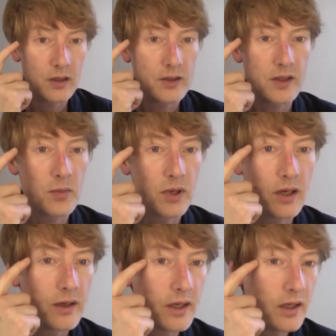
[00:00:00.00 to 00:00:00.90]

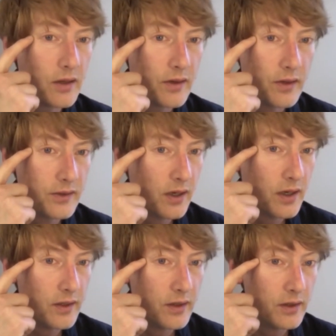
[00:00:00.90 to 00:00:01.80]
Similarly, the
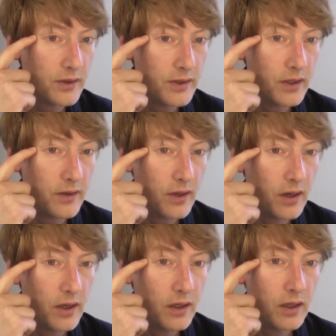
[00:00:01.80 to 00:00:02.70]
side of the
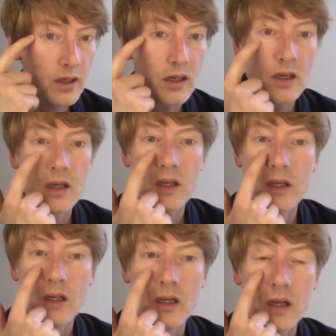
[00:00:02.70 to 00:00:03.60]
eye
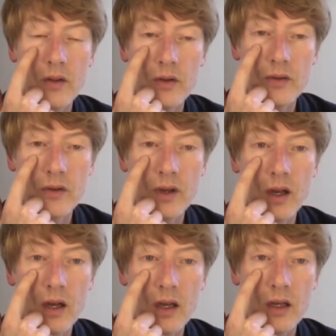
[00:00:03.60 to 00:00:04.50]
and the under the eye.